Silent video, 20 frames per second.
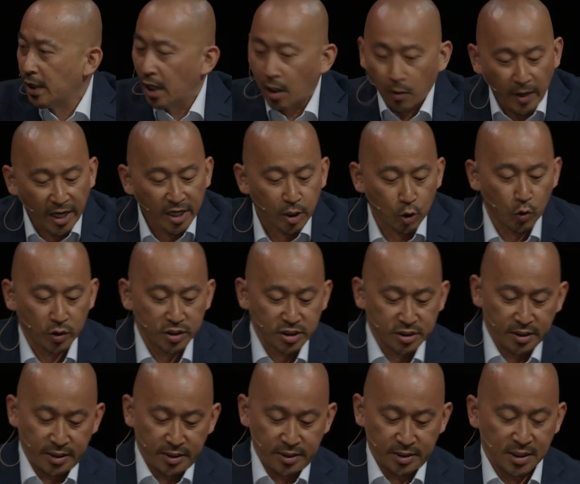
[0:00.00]
Now, my
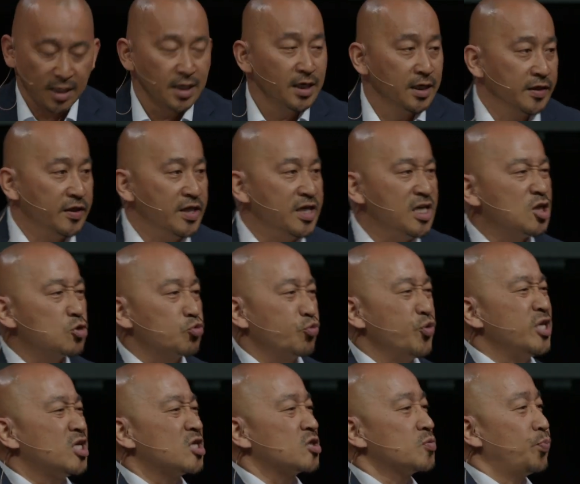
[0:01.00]
question is, these
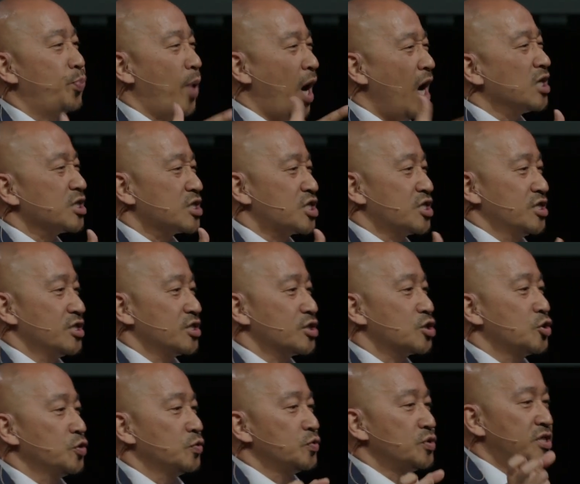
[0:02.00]

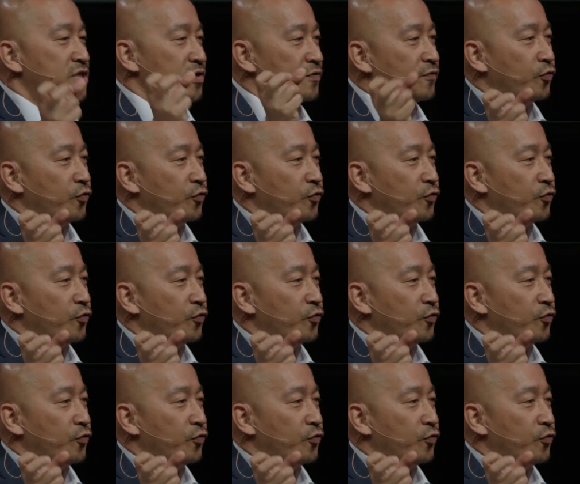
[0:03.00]
responses to